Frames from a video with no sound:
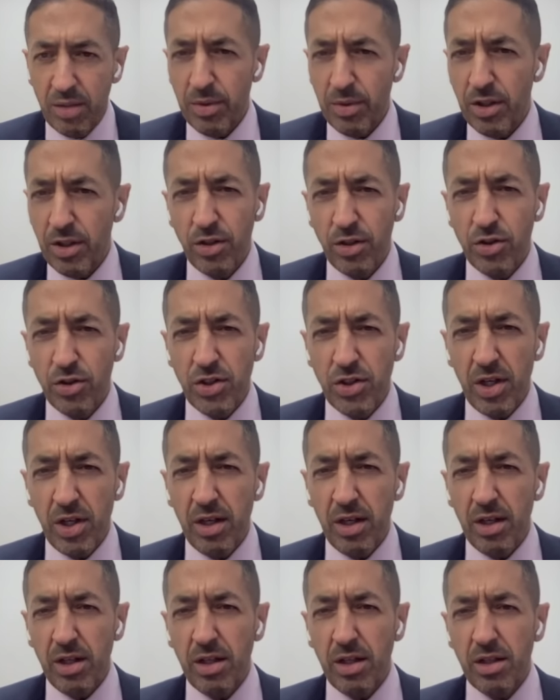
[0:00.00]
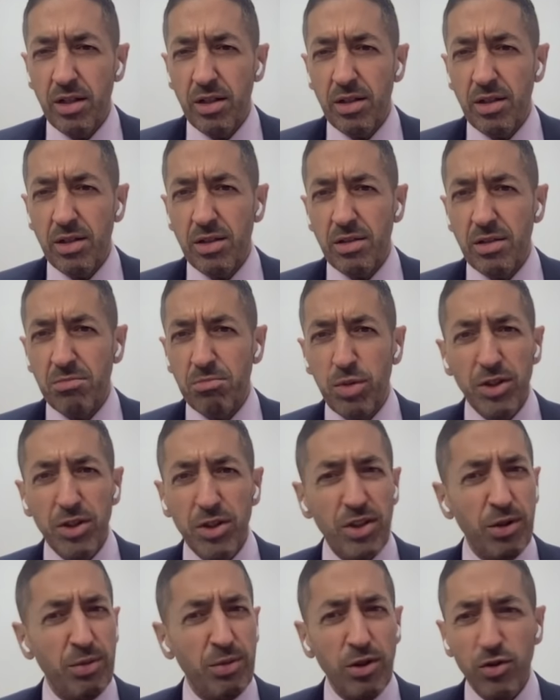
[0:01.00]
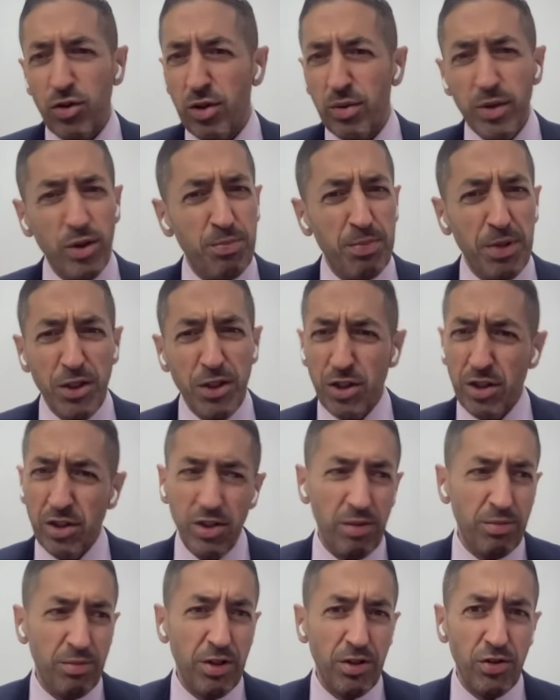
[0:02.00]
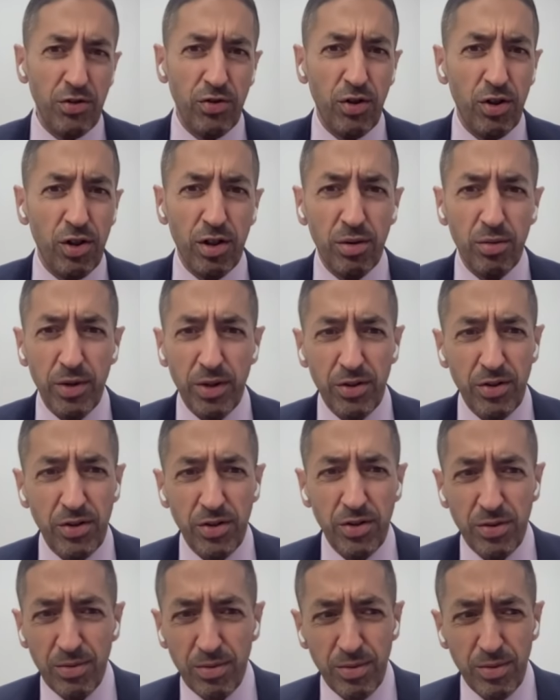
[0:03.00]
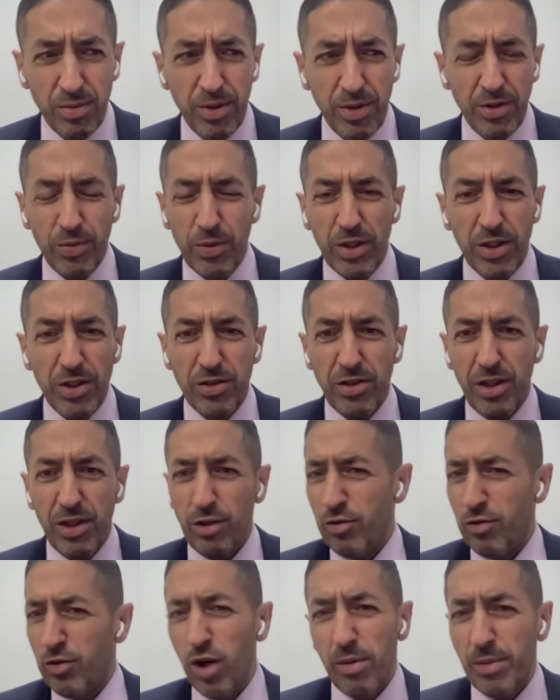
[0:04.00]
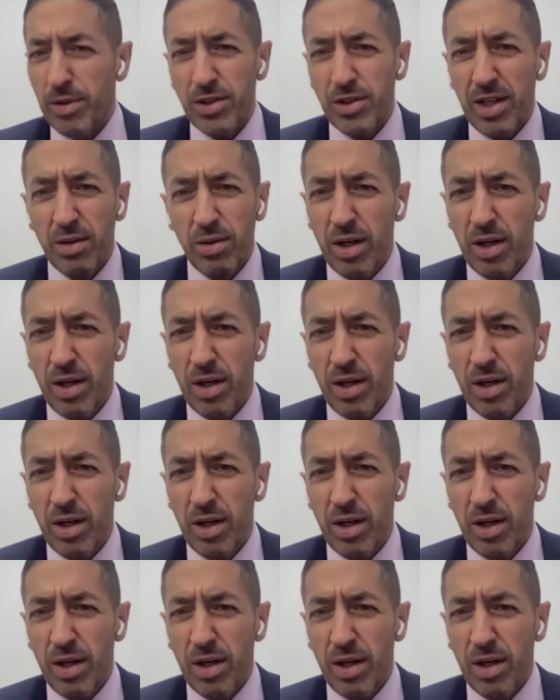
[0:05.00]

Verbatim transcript: I mean, you'd say, well, something's wrong with this picture. Something's wrong with the state of commerce.